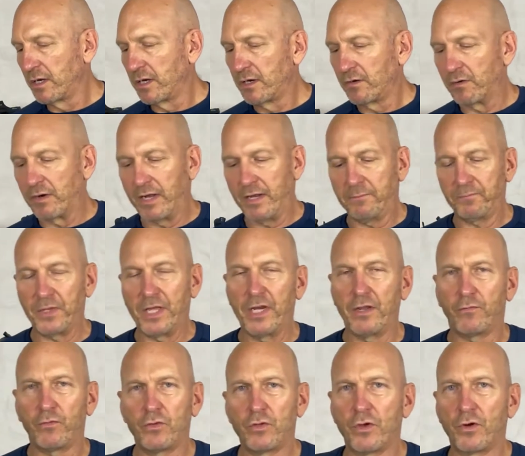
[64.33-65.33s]
Right, and
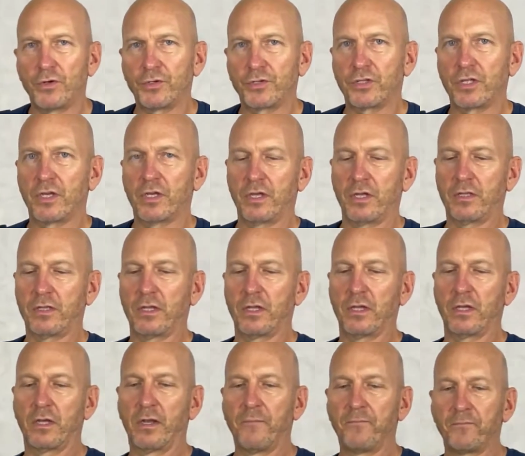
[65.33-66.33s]
if you notice,
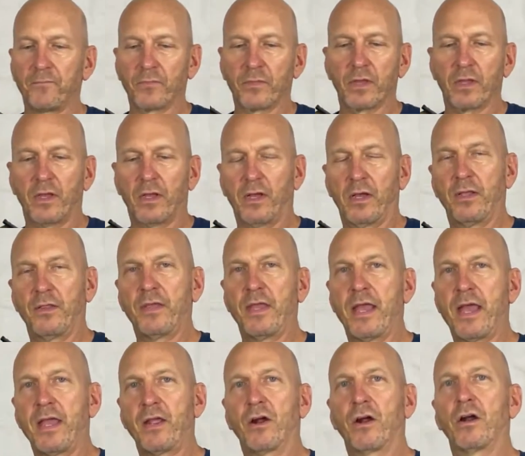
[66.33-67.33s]
the
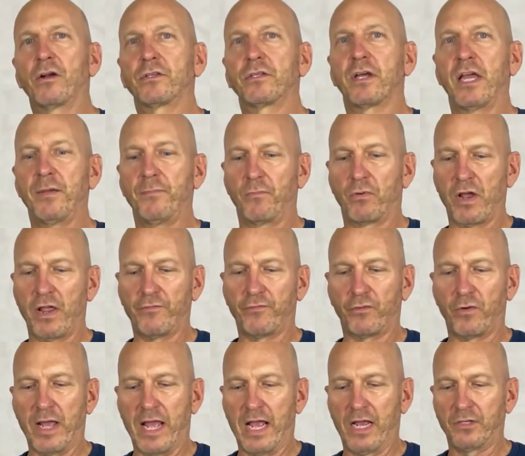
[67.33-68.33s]
AR type rifle
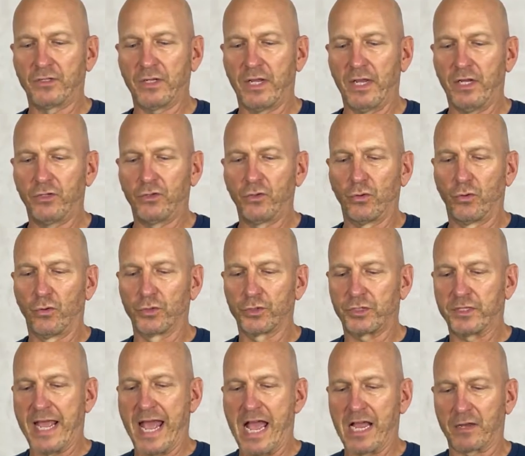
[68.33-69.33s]
has a dual
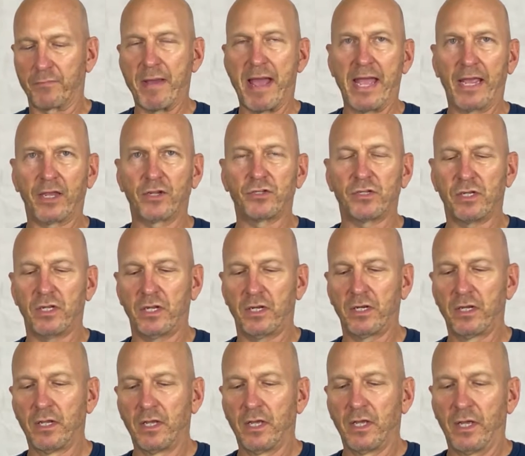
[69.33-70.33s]
stack
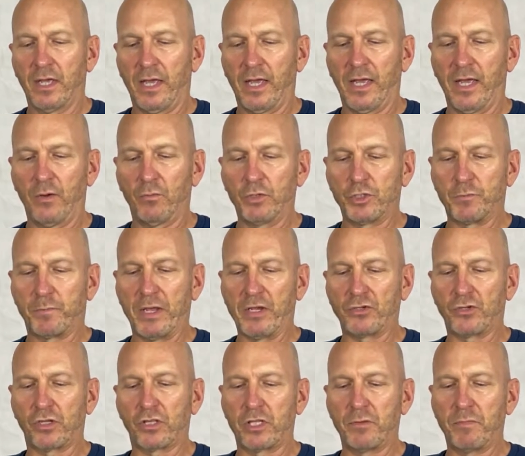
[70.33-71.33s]
magazine, which
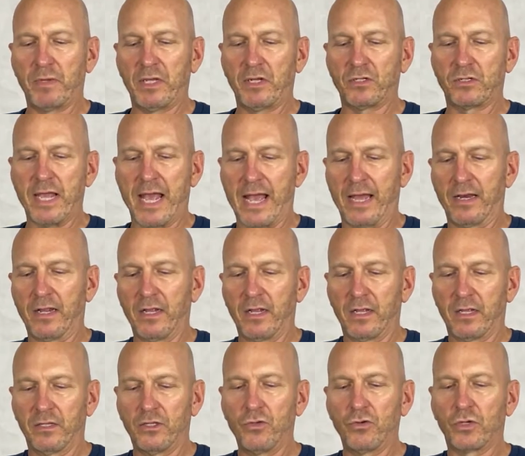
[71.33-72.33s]
basically means that
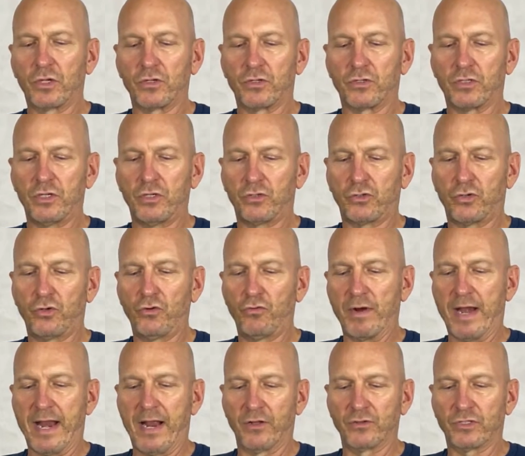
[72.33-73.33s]
you can see two
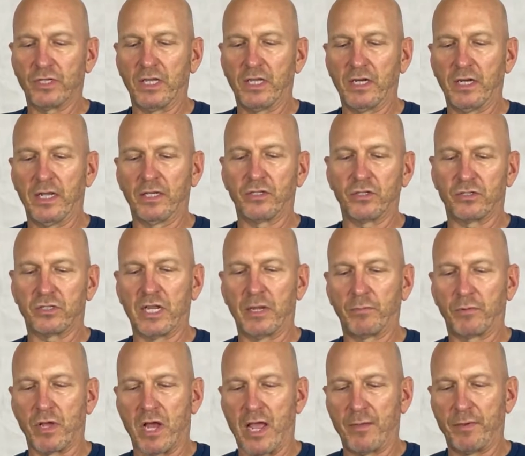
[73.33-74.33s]
rounds in it at the same
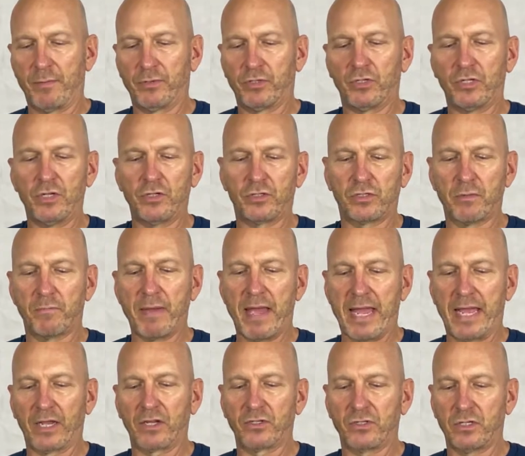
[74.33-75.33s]
time. It seats the
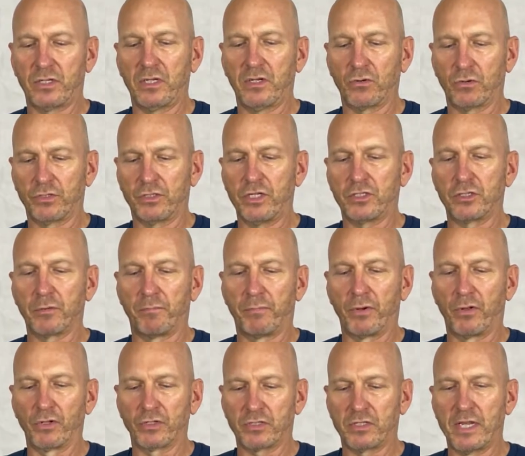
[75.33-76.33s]
magazine or seats the
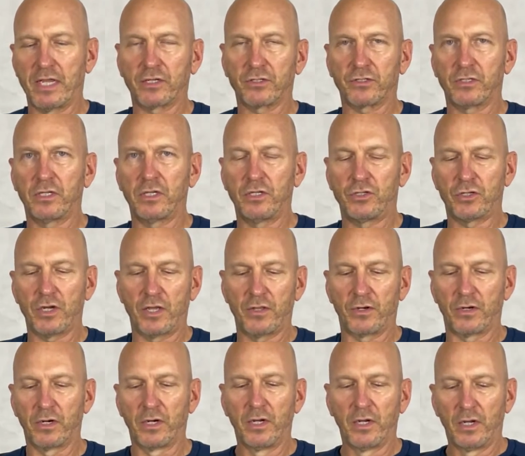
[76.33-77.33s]
bullets next to each
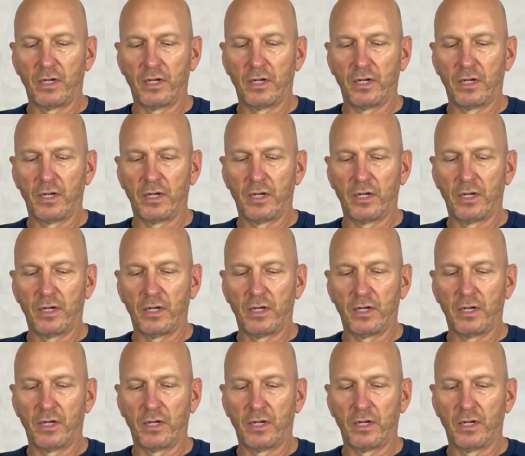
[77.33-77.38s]
other.